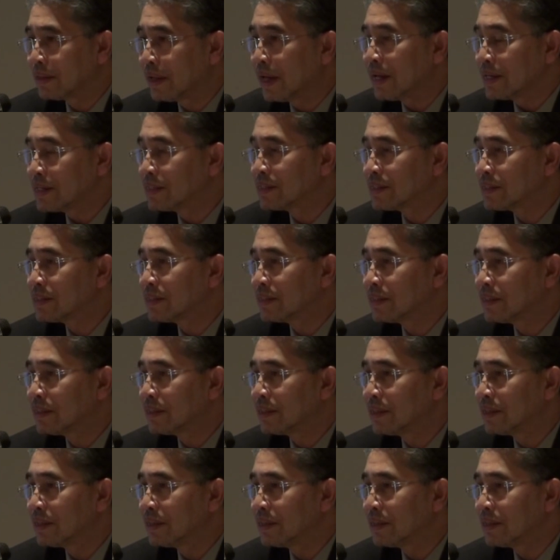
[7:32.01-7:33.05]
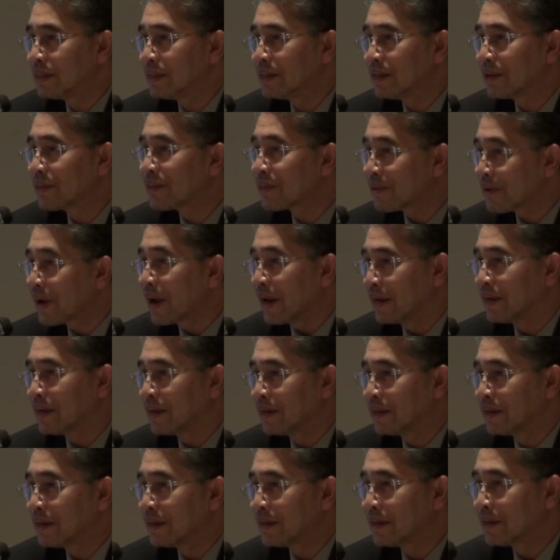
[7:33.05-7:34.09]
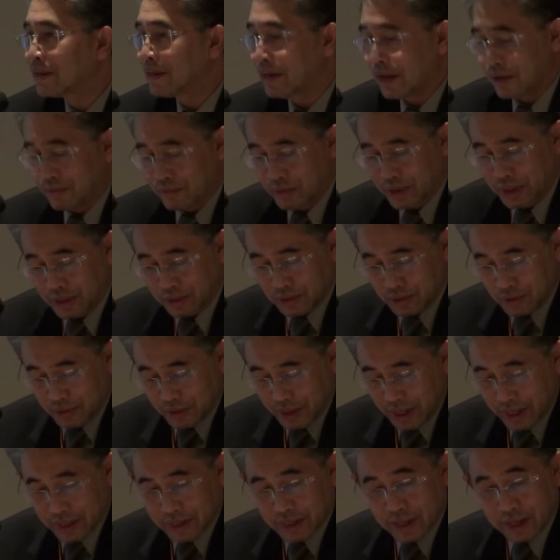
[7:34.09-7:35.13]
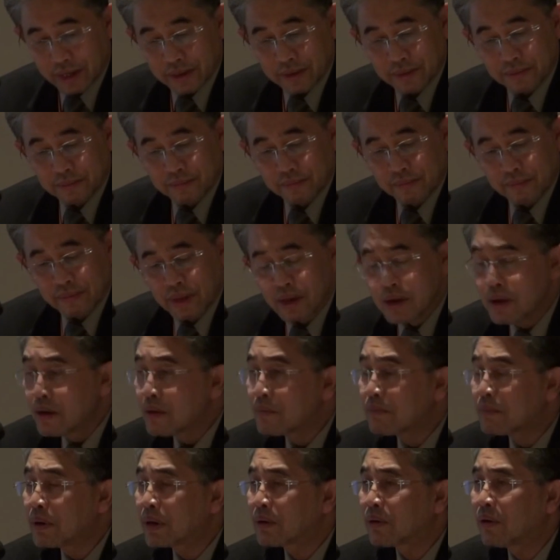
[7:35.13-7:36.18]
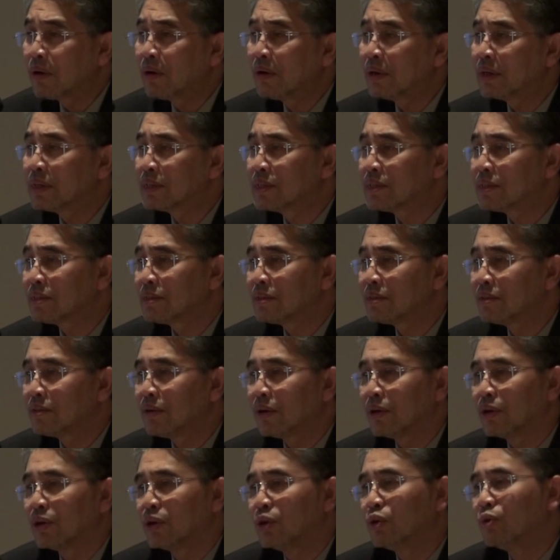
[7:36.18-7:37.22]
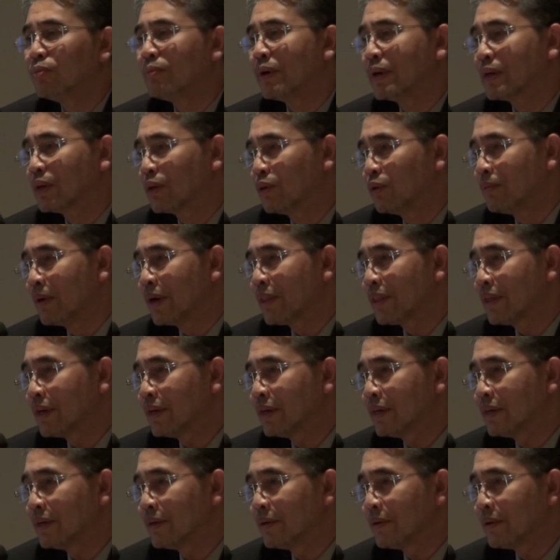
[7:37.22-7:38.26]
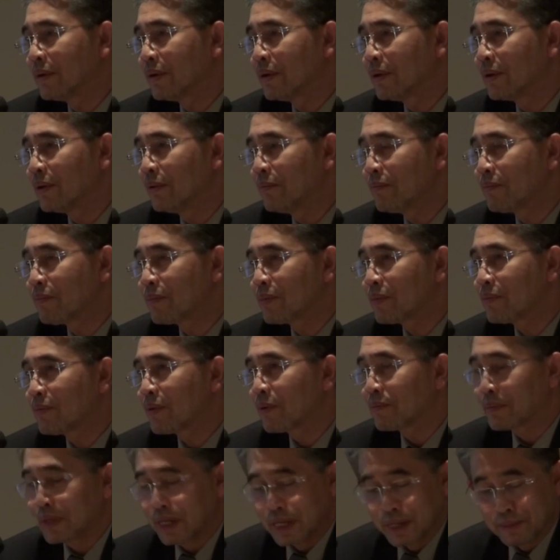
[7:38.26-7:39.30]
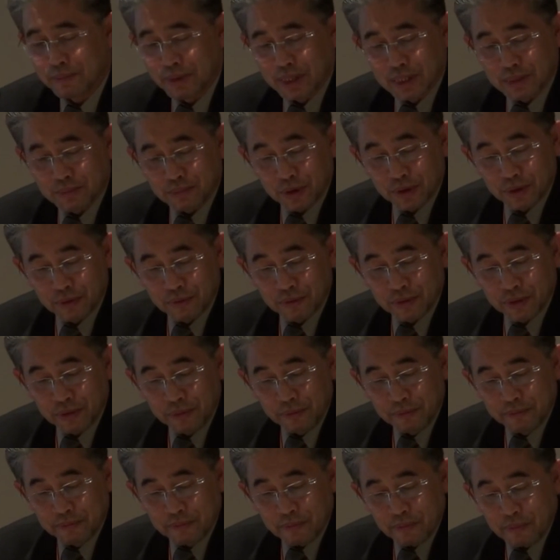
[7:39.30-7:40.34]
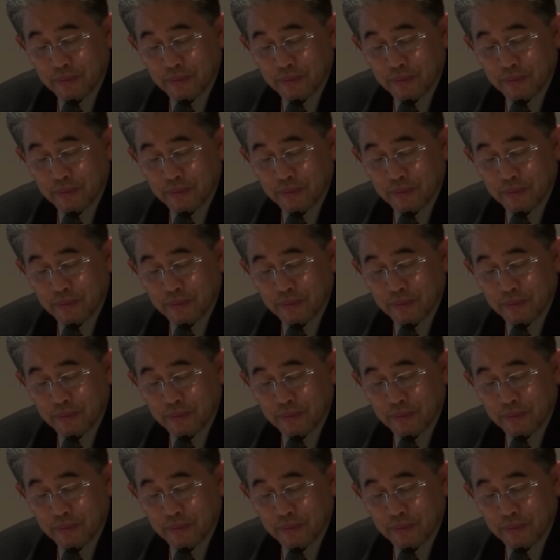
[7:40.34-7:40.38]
That's a threat, and we need to look at that. But all is not doom and gloom, I think, from the layman's point of view.